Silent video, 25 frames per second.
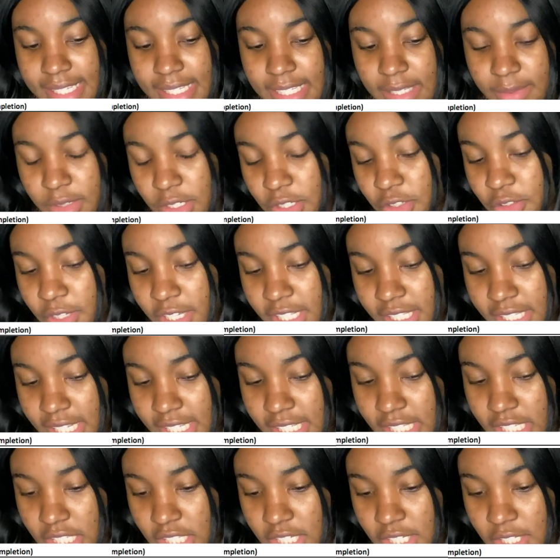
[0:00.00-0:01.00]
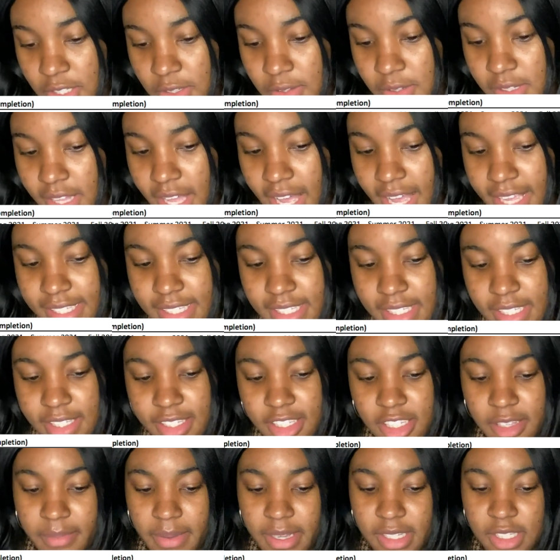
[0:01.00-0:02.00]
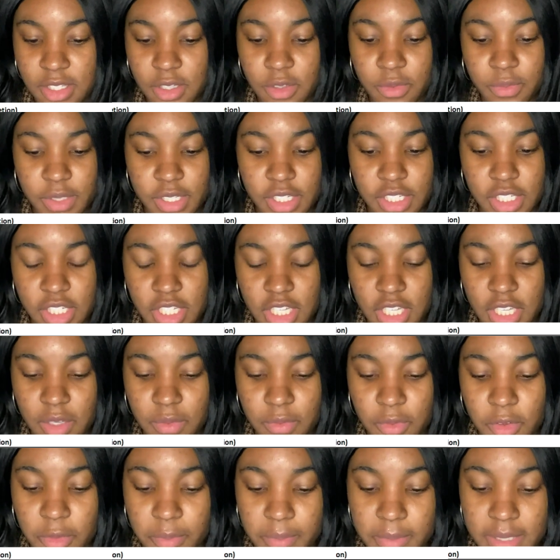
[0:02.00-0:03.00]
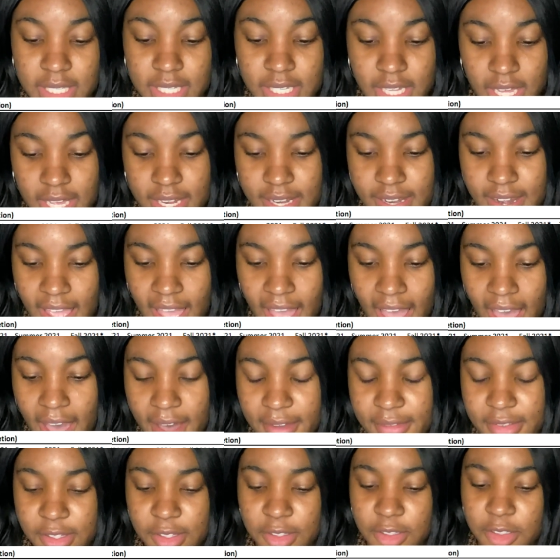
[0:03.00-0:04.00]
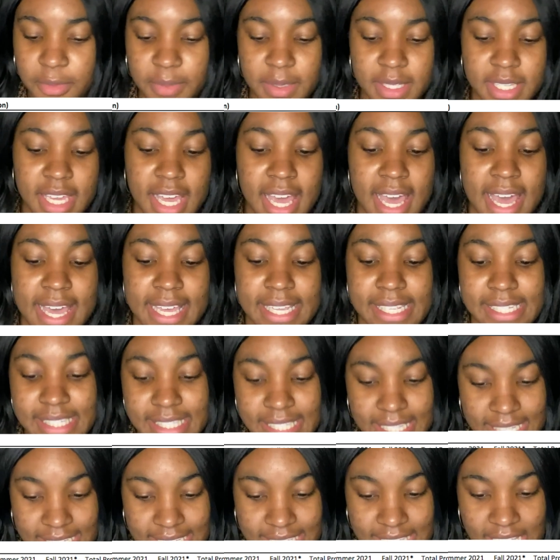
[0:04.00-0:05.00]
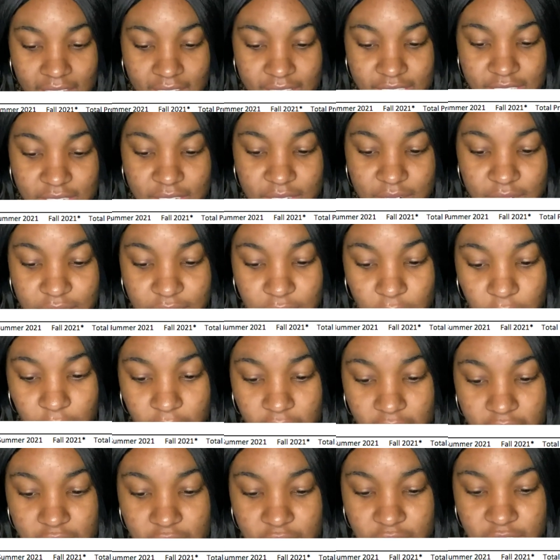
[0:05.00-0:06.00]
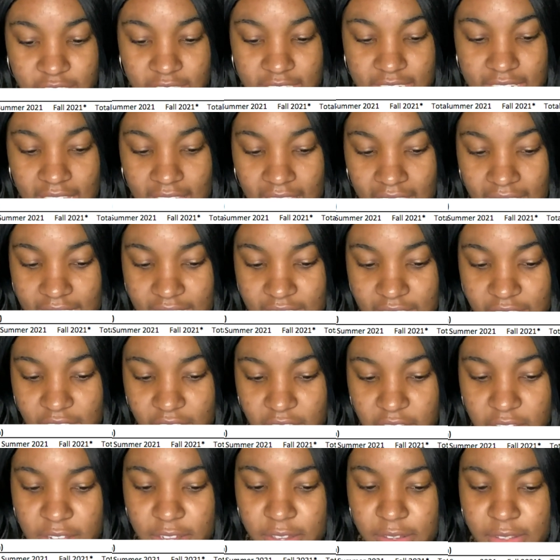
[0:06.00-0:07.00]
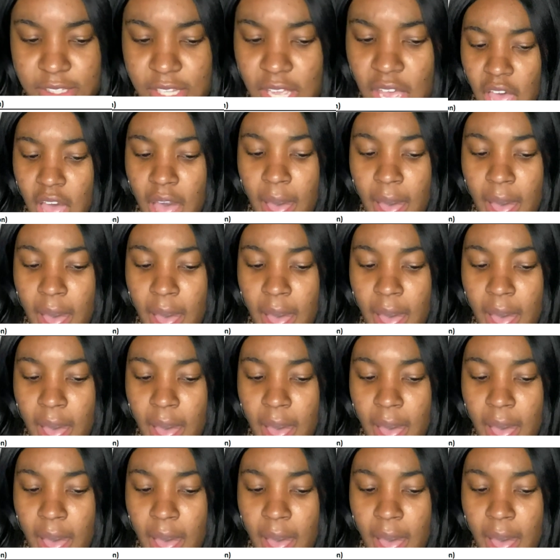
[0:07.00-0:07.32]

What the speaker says: which translates into 2 classes. So my tuition will be cut in half. So it'll be 6,480 euros.